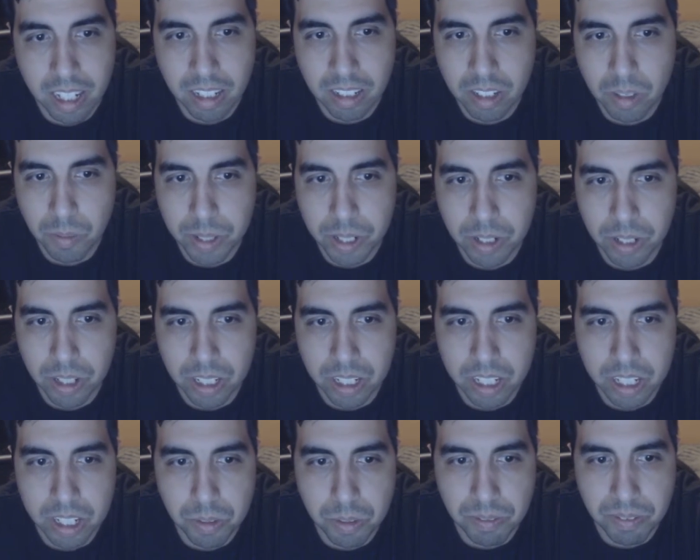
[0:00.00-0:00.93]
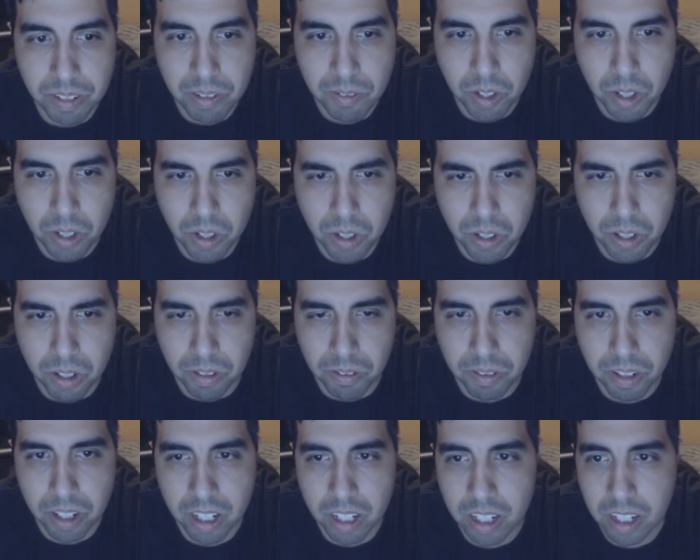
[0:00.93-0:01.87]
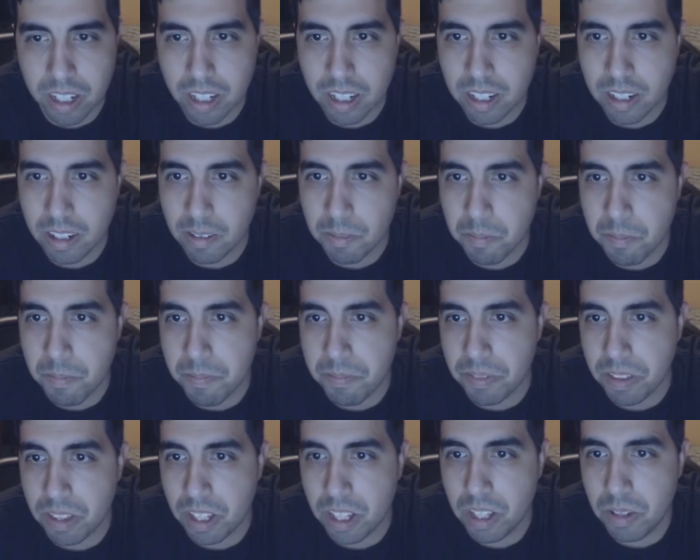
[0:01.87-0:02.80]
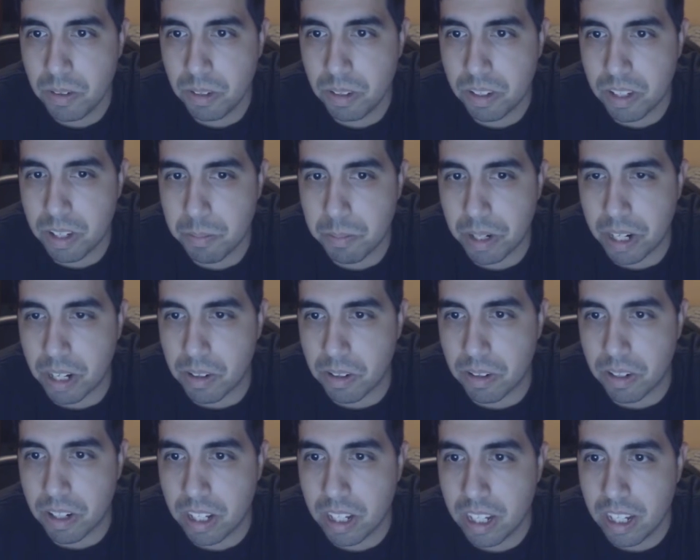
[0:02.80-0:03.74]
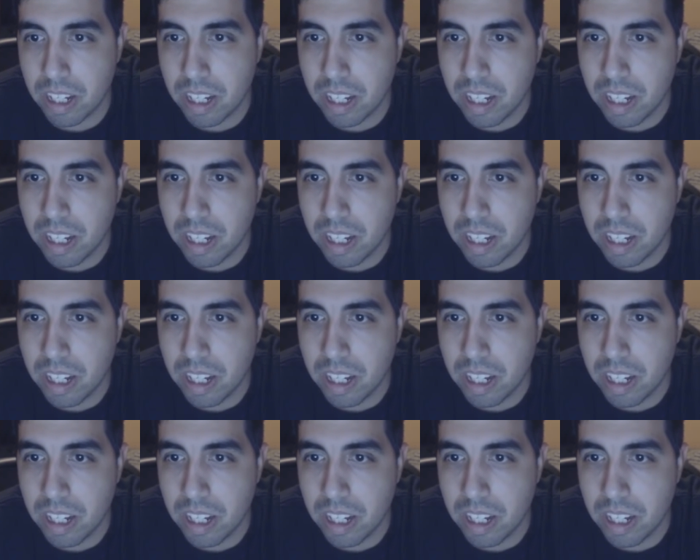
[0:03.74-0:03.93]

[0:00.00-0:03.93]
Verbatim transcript: How can we cook a dish we've never heard of? You all seem bothered.